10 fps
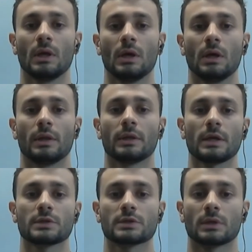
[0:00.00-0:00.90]
The
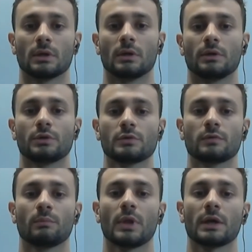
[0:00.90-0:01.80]
next
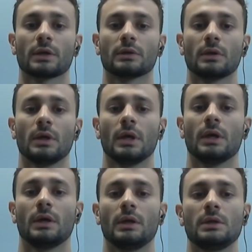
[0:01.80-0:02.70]
useful plugin
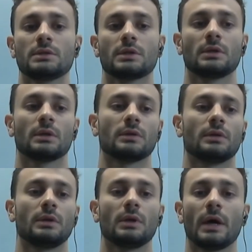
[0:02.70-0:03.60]
is a
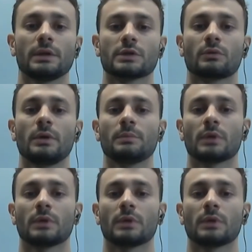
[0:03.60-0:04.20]
IDA script